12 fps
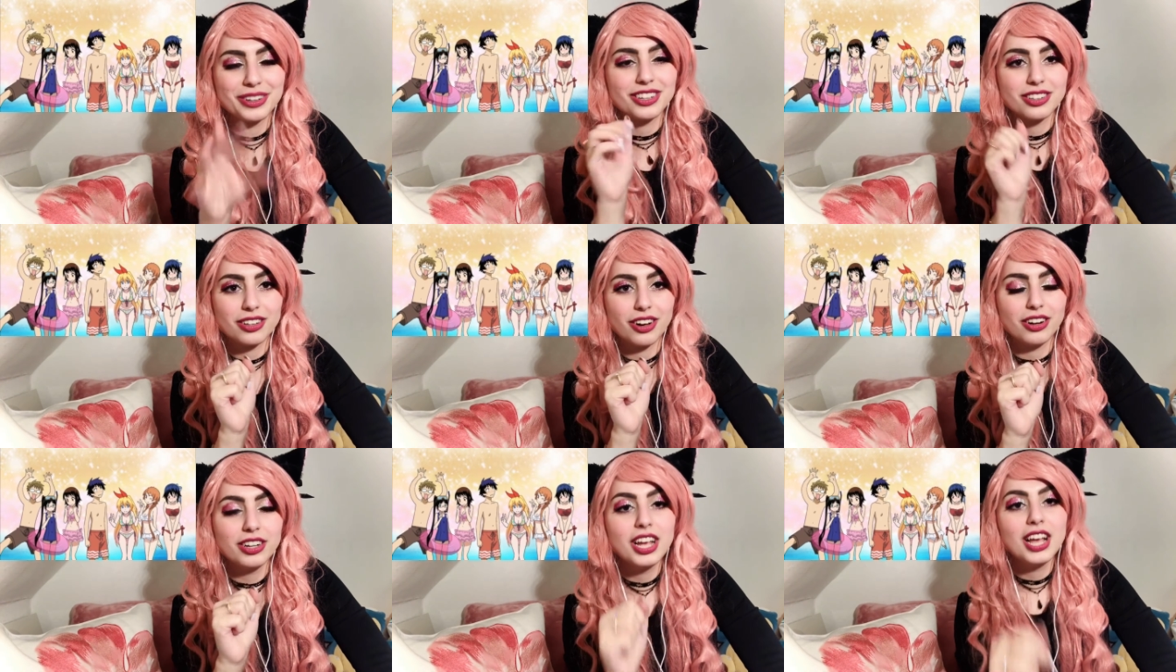when I
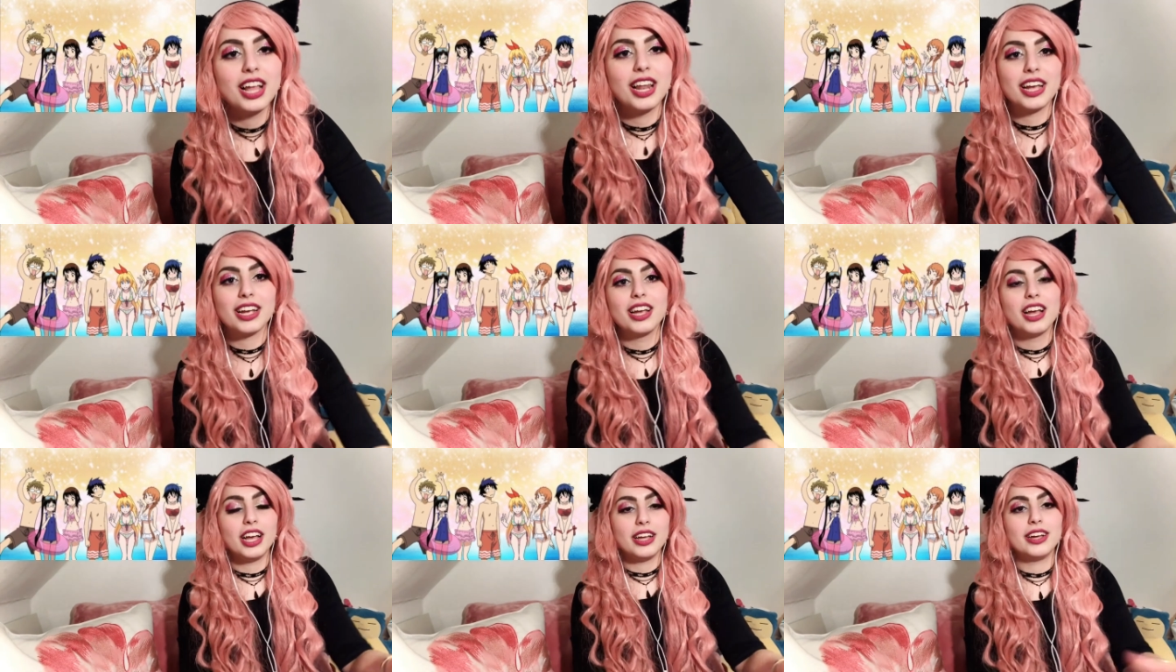start.
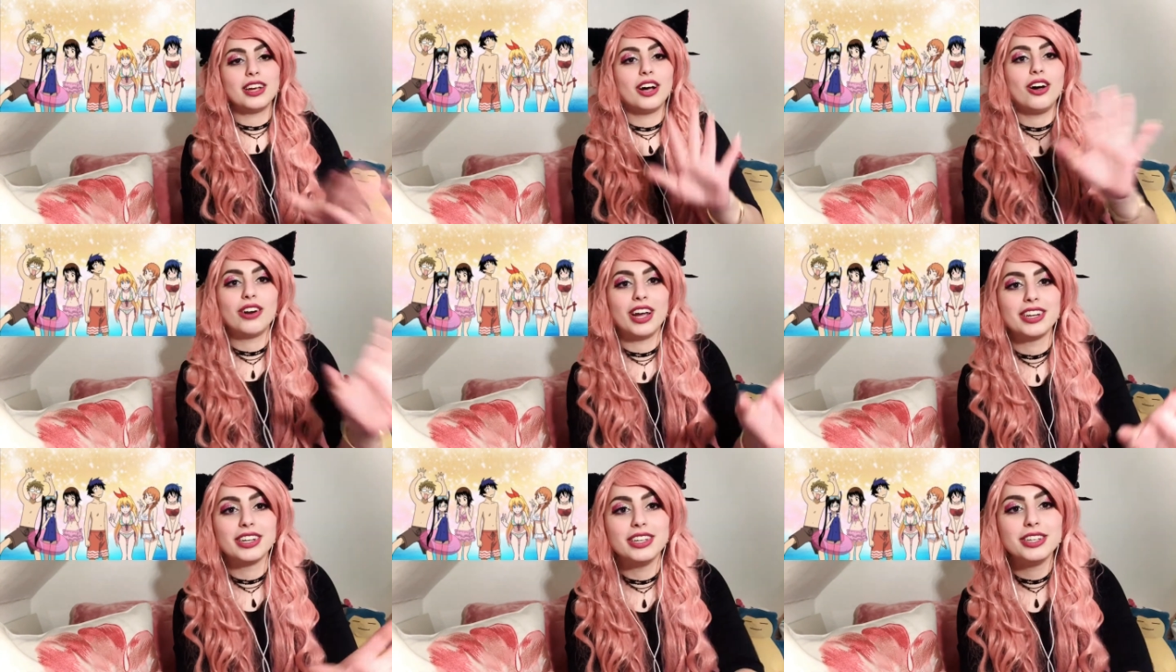
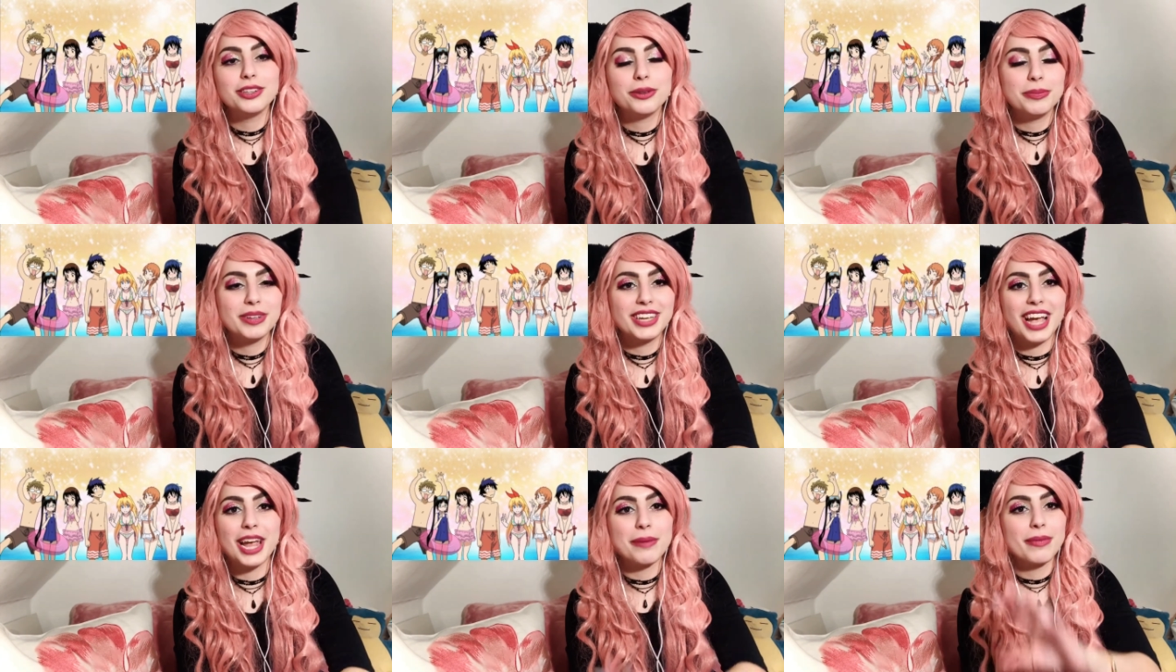Alright, it
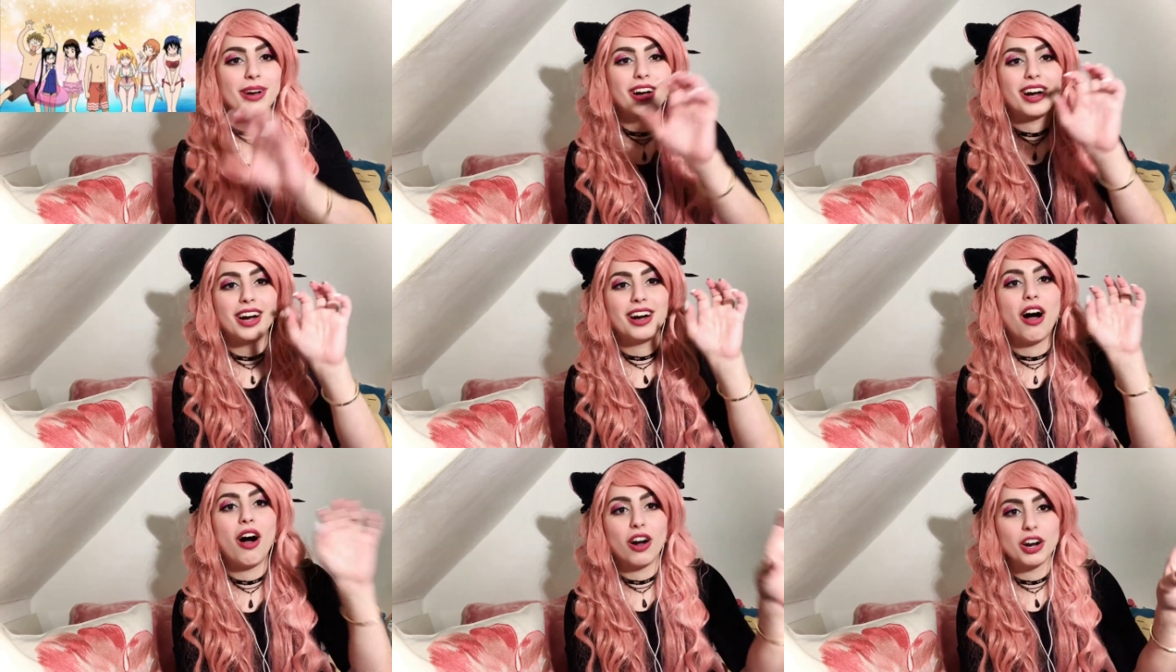became a
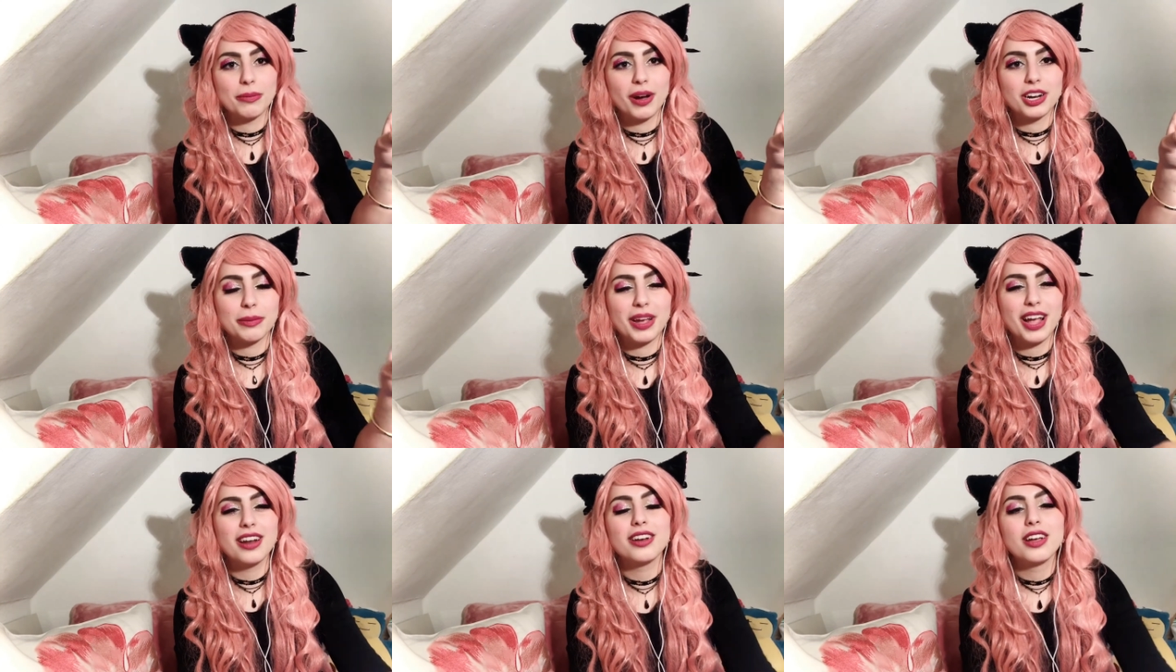harem anime,
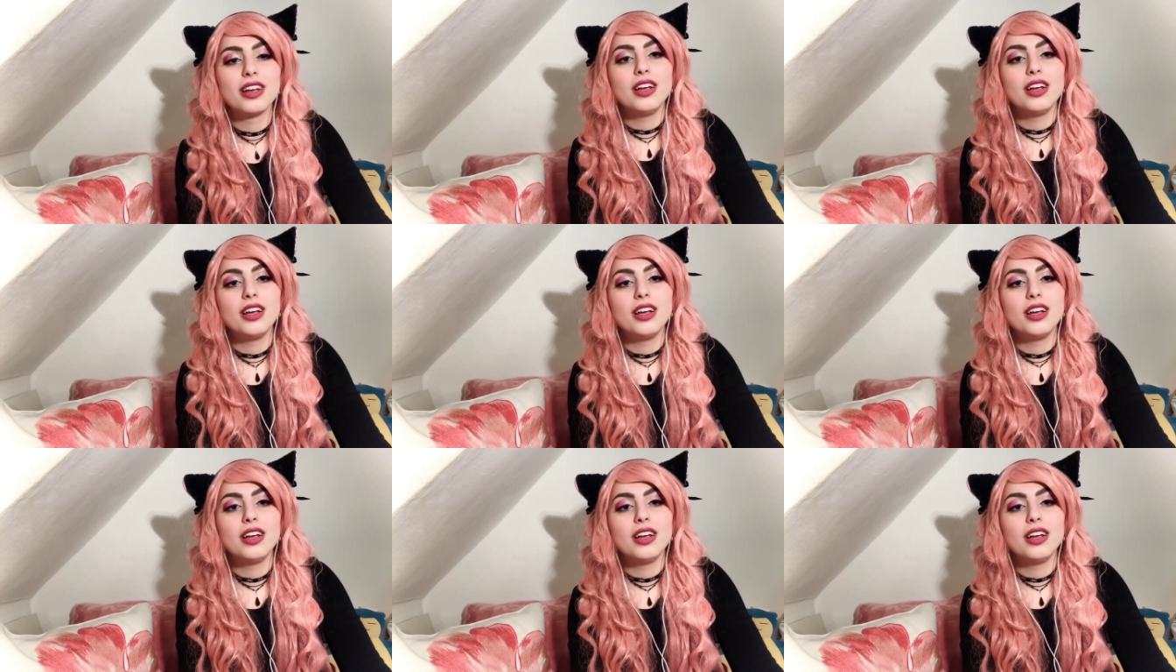and